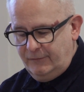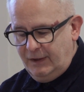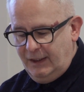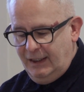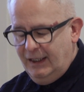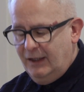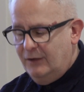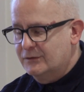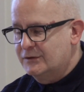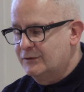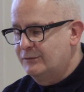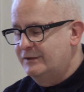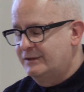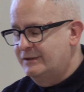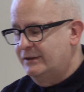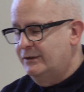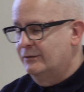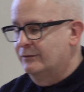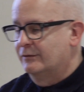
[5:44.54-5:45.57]
How do we
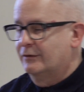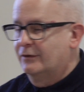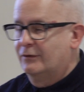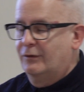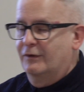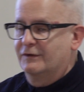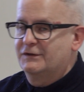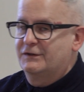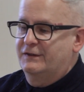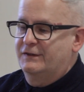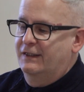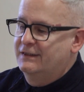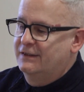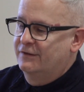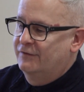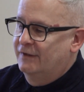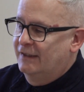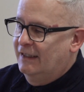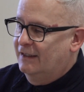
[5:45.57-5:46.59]
do
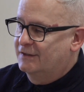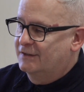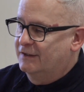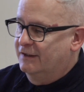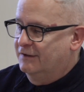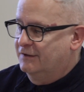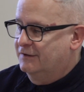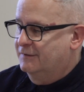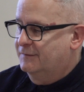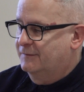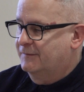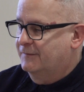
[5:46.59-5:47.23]
quantitative analysis?